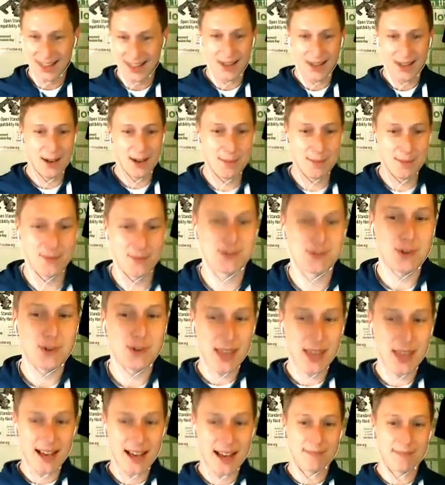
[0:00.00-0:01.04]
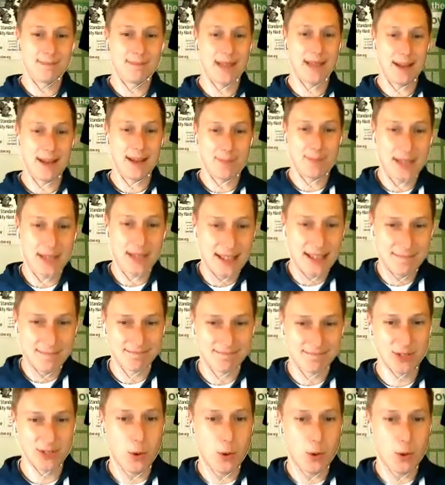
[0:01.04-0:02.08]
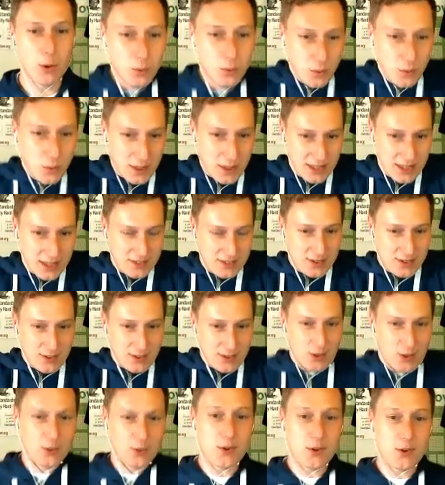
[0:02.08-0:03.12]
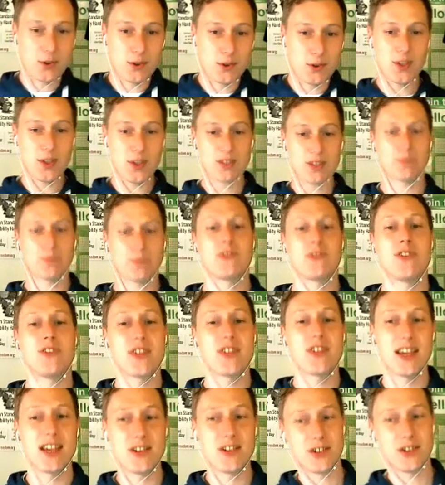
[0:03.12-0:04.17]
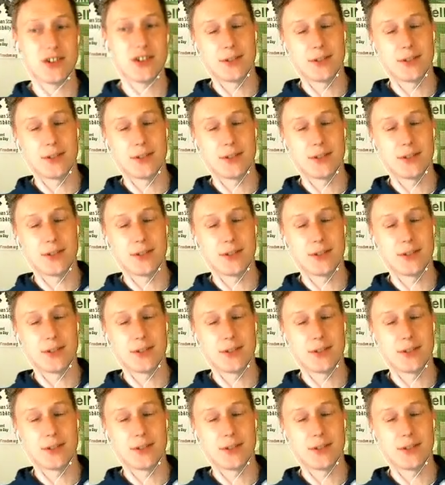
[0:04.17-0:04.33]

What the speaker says: So yeah, let me go on with this. So this presentation